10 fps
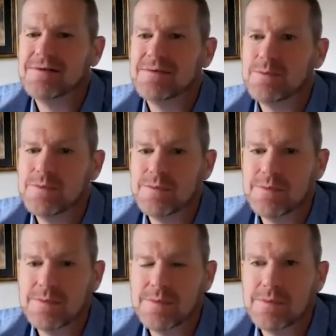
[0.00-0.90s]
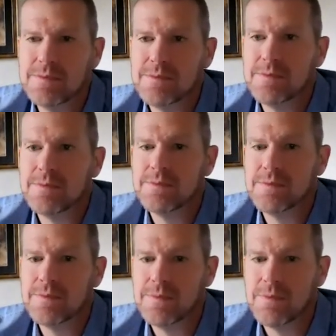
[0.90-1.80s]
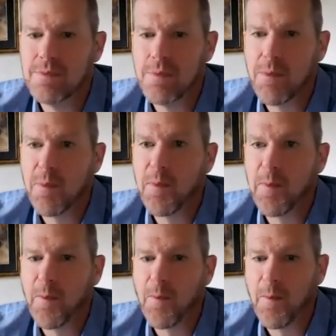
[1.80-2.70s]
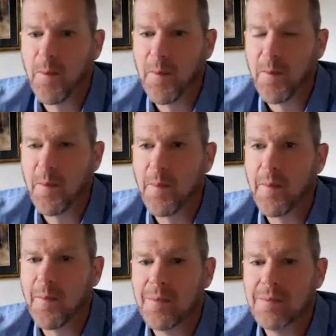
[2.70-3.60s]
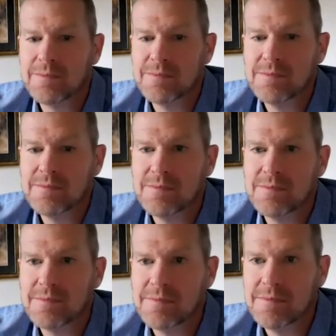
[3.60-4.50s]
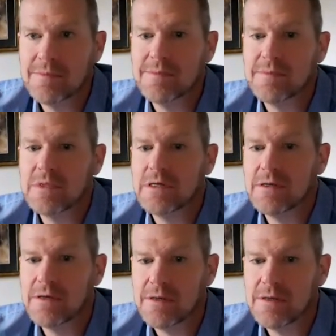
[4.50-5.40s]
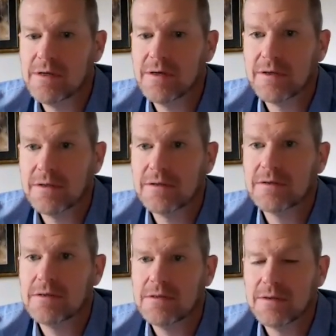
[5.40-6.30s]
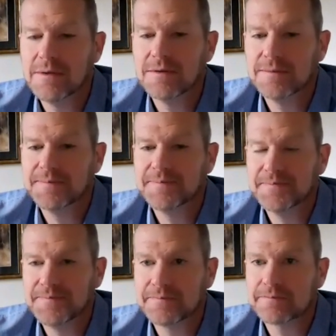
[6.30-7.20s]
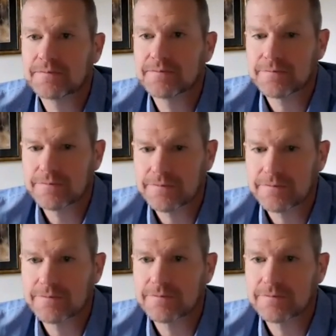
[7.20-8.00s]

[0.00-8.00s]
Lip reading: (silent)